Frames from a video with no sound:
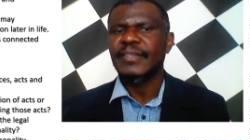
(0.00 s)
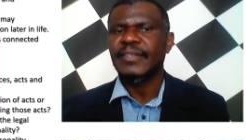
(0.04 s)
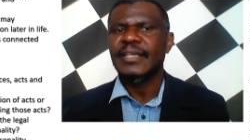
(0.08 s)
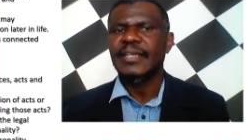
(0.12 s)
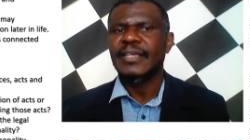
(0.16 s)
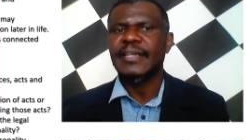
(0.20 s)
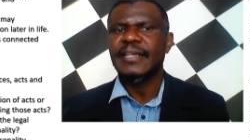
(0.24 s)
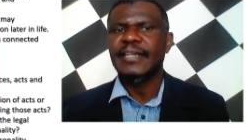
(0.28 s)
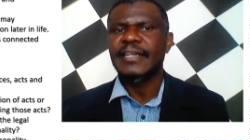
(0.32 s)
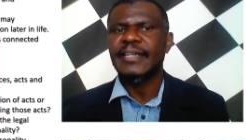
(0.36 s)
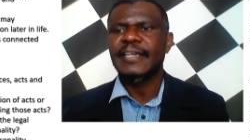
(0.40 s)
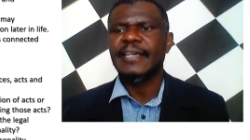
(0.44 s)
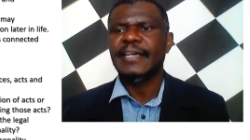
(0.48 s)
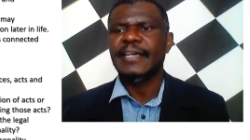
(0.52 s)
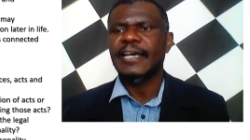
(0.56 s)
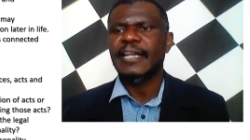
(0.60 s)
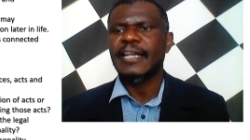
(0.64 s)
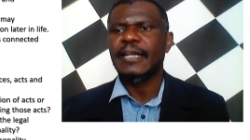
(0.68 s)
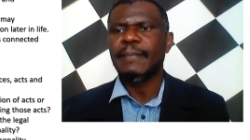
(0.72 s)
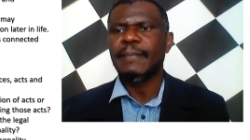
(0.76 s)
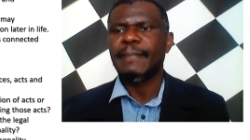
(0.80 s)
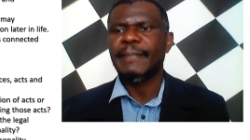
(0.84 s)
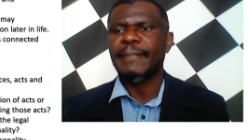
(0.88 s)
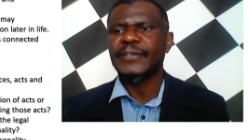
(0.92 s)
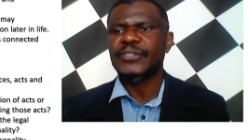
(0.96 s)

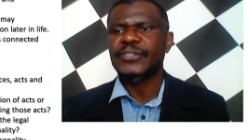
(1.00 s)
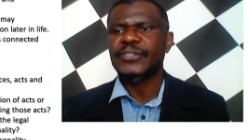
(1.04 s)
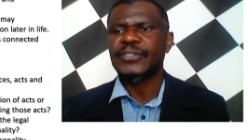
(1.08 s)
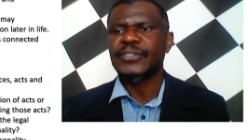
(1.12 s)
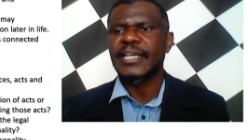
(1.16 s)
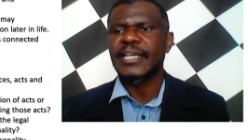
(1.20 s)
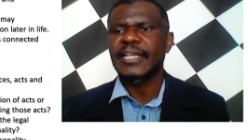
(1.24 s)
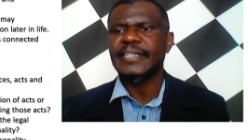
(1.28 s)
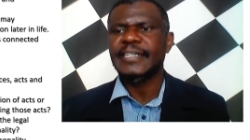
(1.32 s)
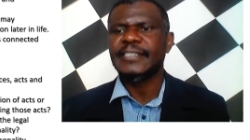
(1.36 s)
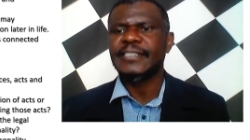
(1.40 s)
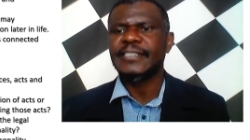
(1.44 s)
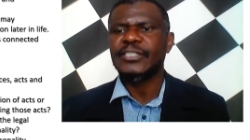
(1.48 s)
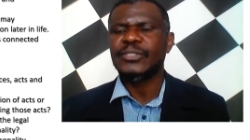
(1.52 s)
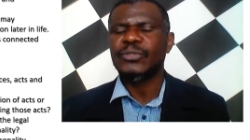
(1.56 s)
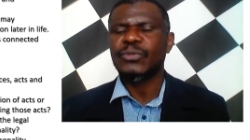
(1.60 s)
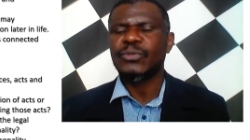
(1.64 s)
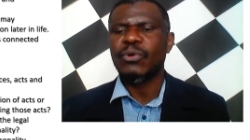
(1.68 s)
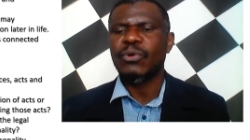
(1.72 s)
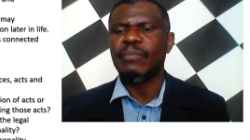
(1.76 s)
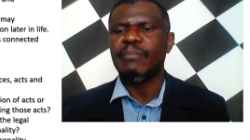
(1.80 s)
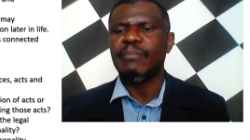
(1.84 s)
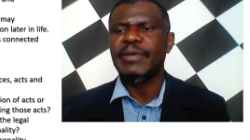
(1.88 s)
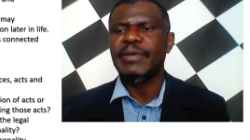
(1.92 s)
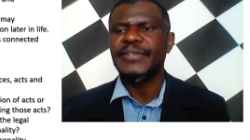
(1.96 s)
legal personality
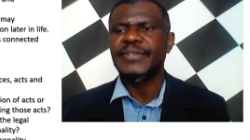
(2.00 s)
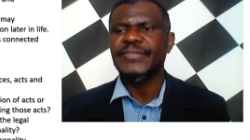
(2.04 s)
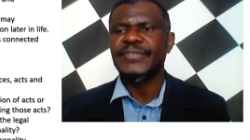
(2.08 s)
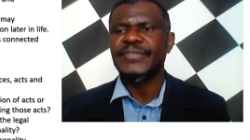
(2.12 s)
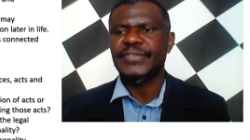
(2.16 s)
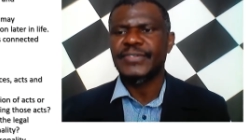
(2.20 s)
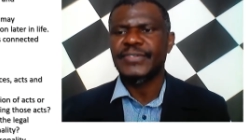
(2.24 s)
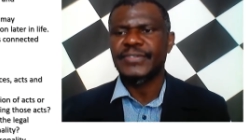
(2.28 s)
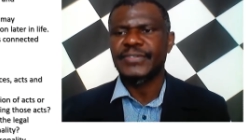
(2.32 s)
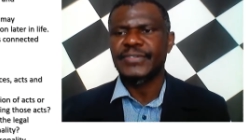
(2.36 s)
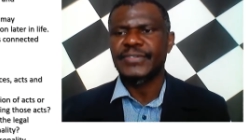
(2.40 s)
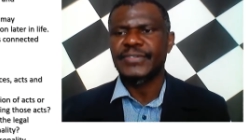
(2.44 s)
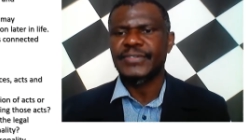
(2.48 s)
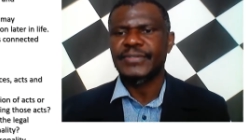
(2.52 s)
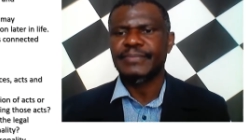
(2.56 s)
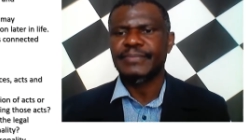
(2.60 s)
commences?